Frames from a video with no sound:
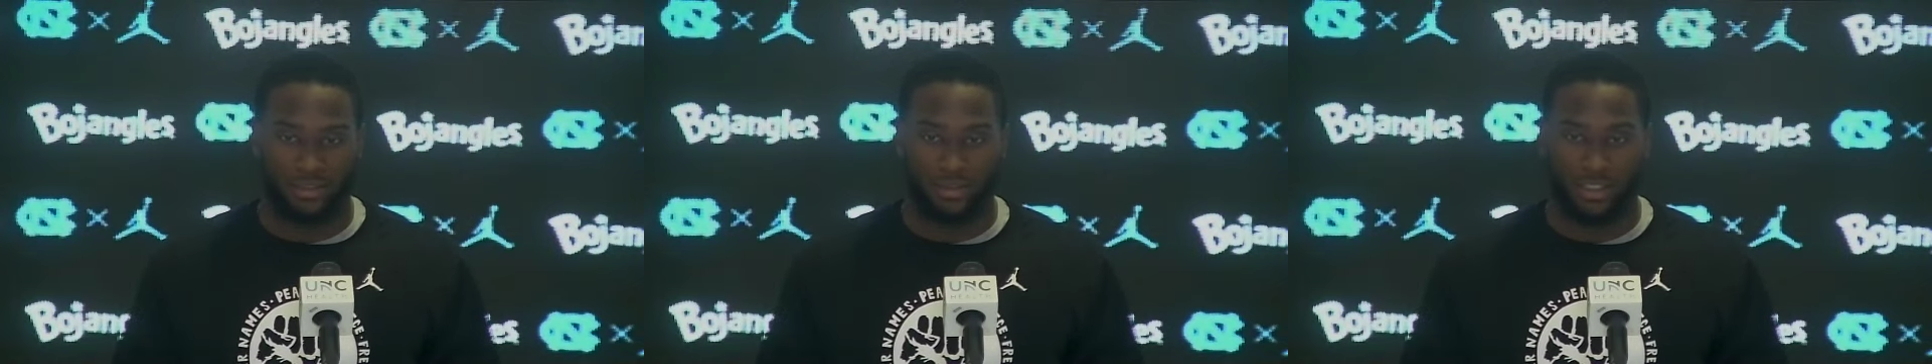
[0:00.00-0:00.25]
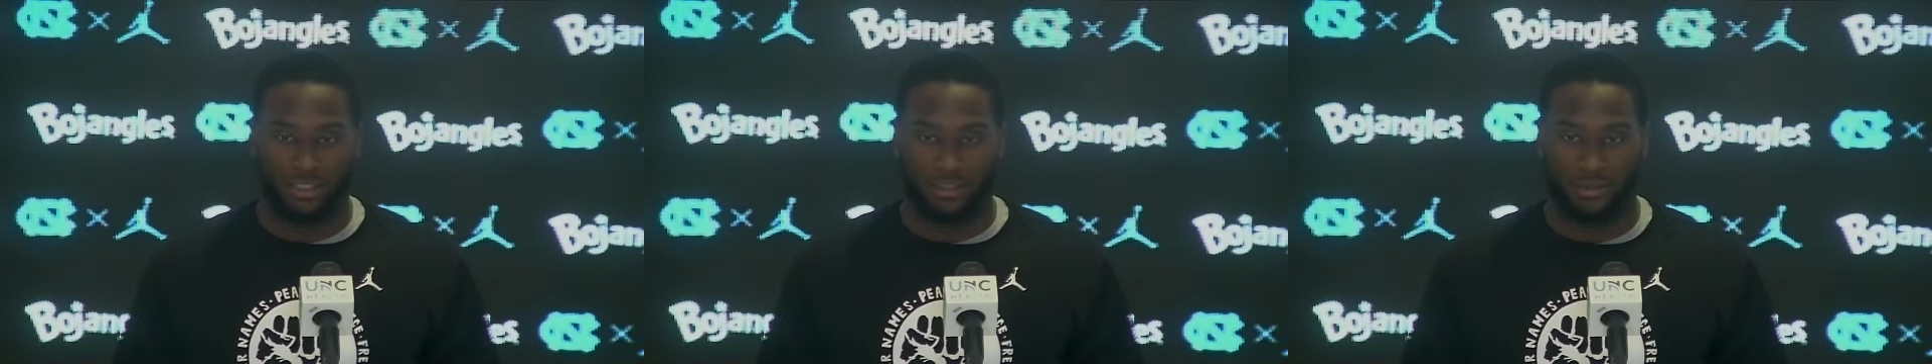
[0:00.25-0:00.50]
I
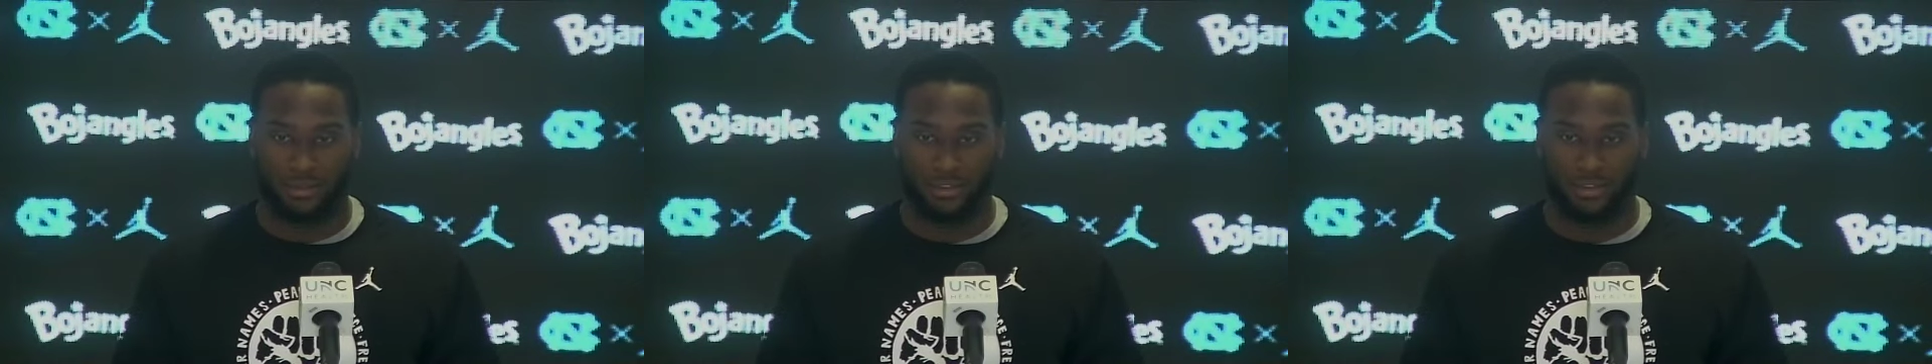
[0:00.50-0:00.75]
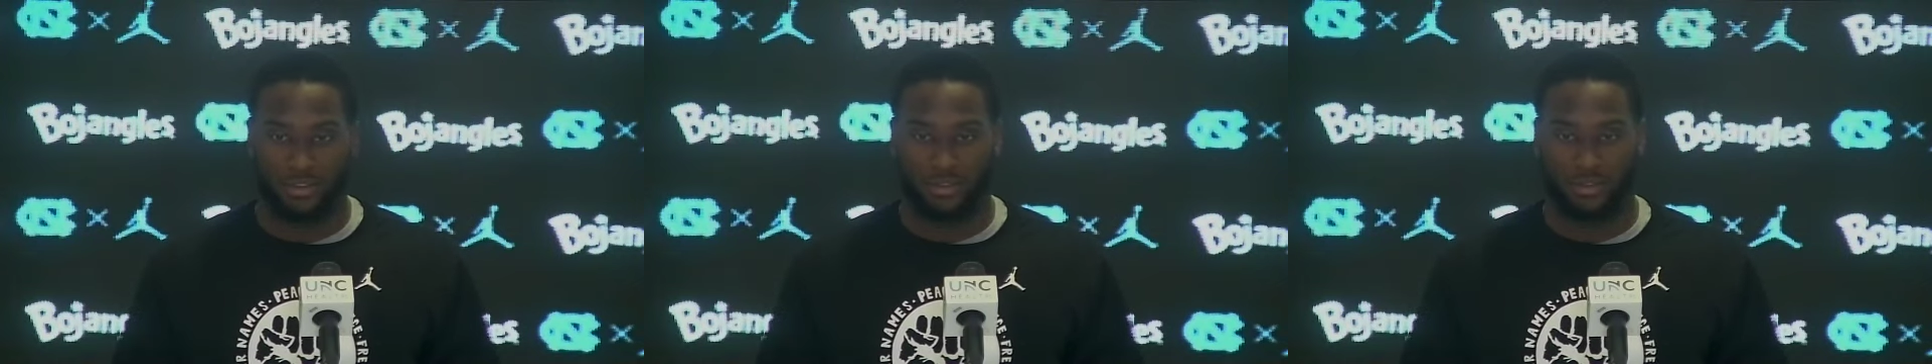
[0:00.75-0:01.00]
think we
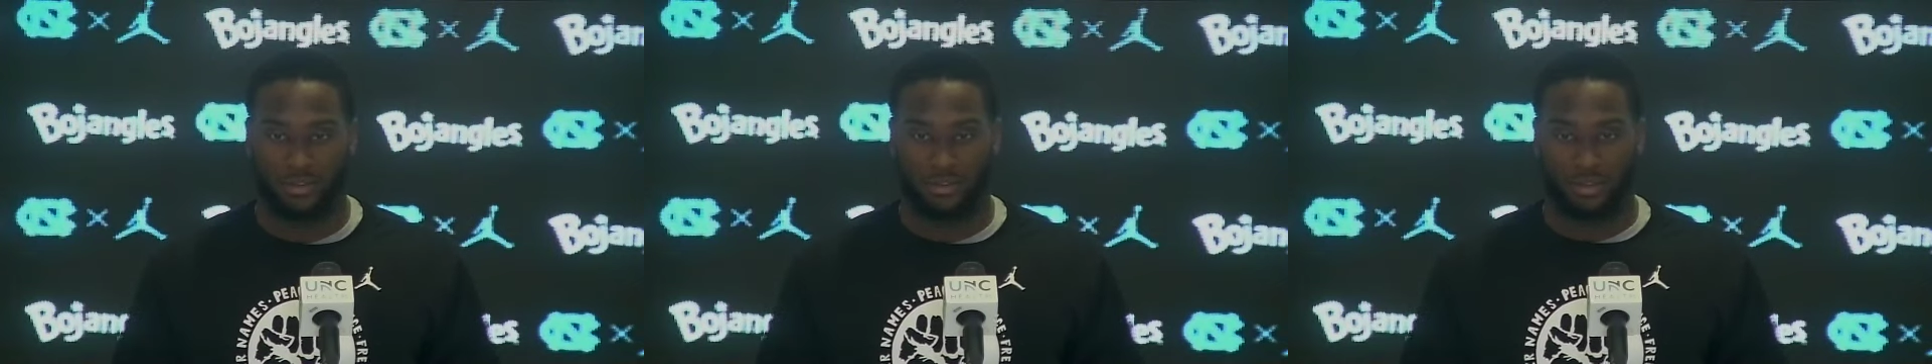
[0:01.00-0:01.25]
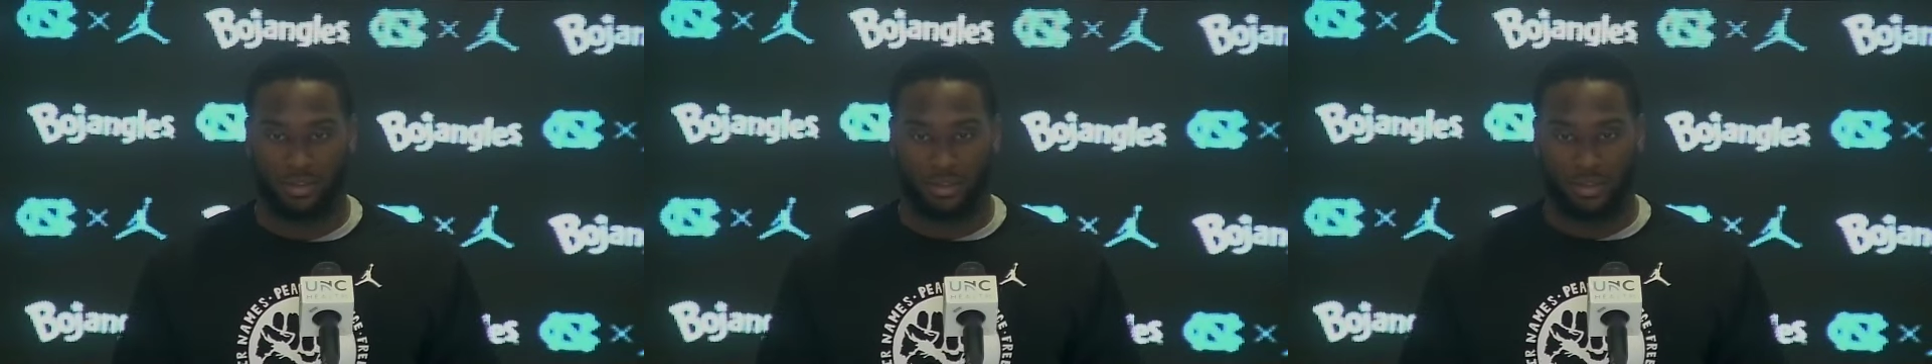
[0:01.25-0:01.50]
just
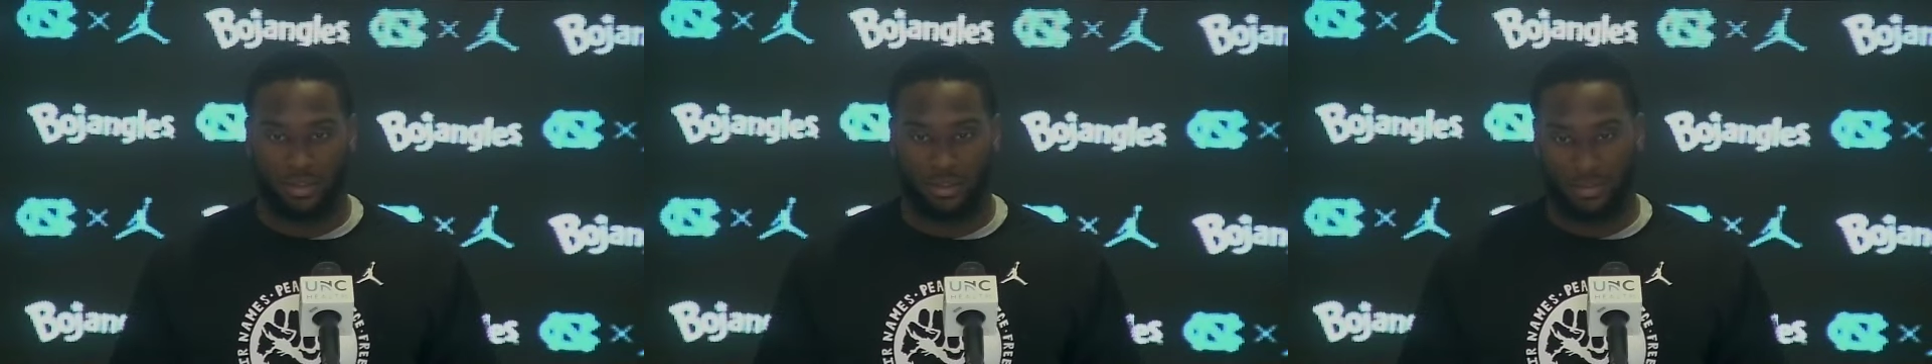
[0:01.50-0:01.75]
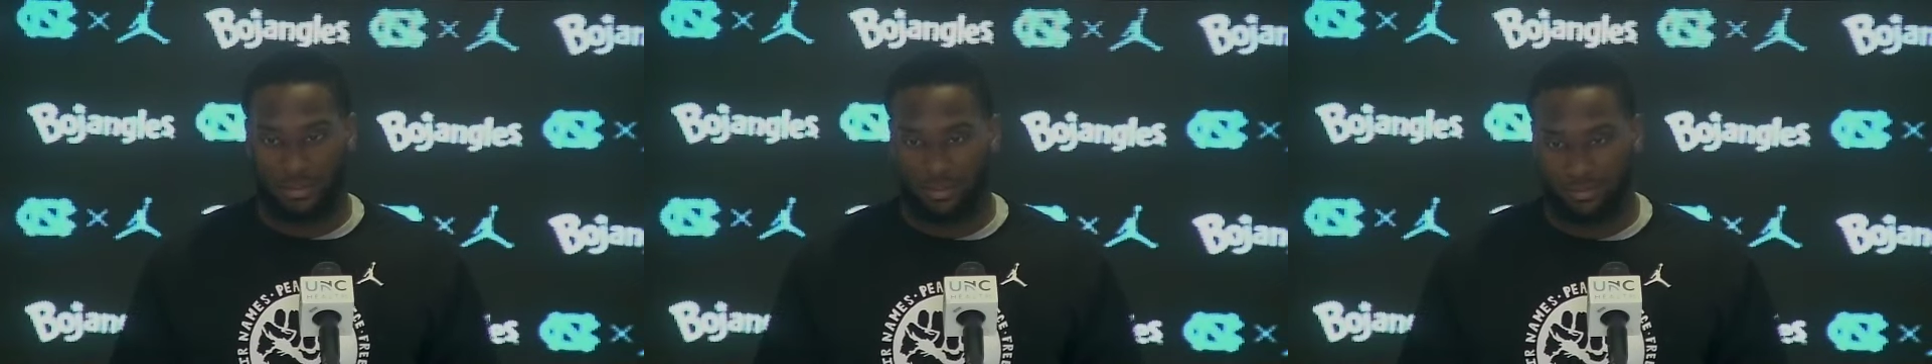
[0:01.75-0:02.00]

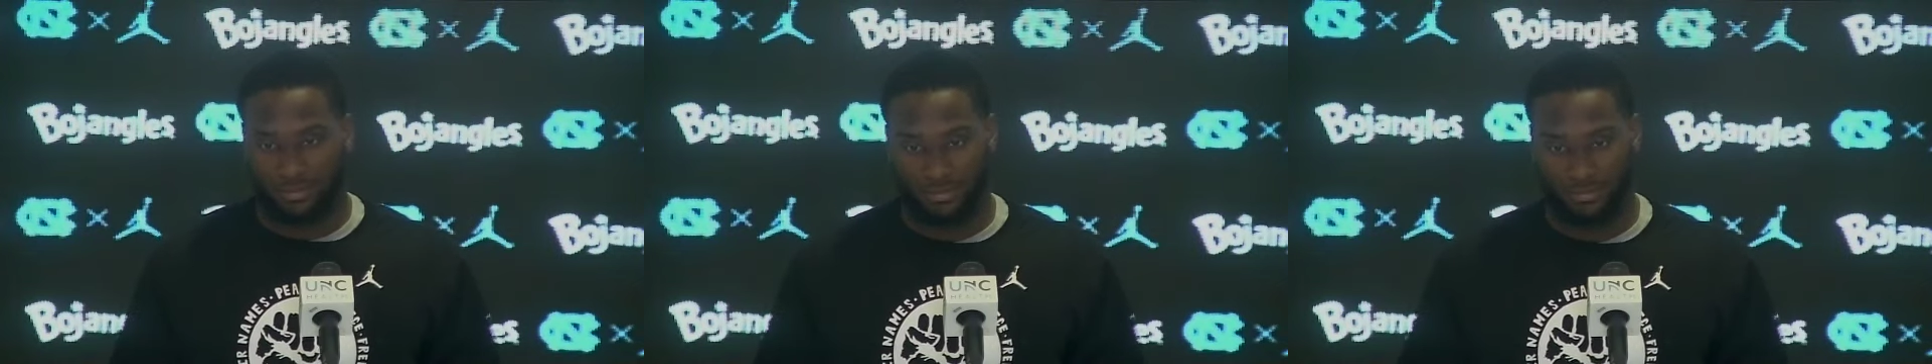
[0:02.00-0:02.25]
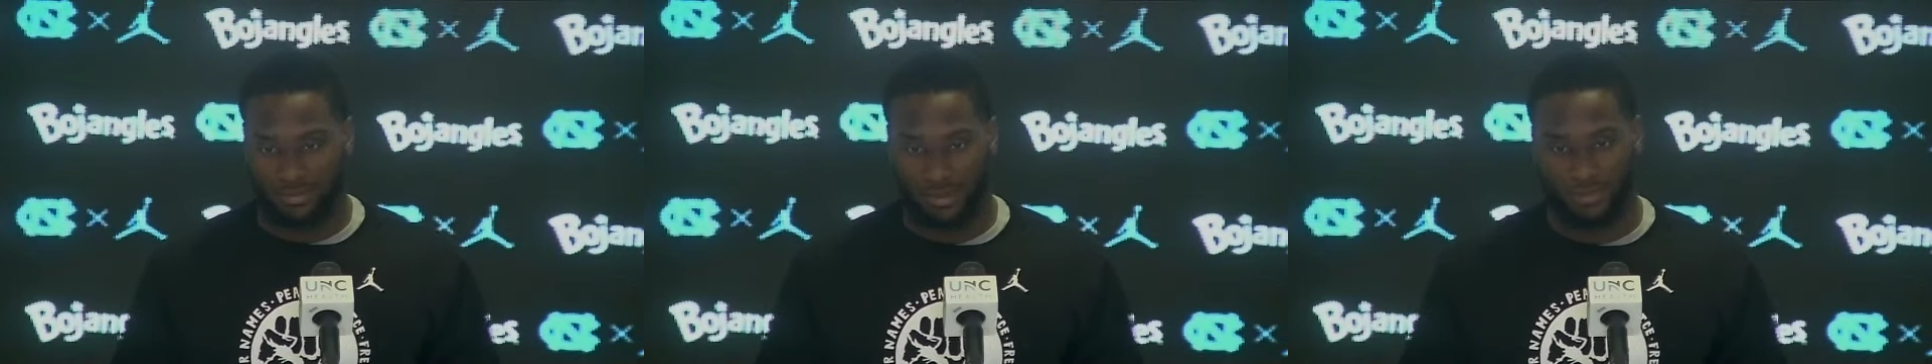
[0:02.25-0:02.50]
I'm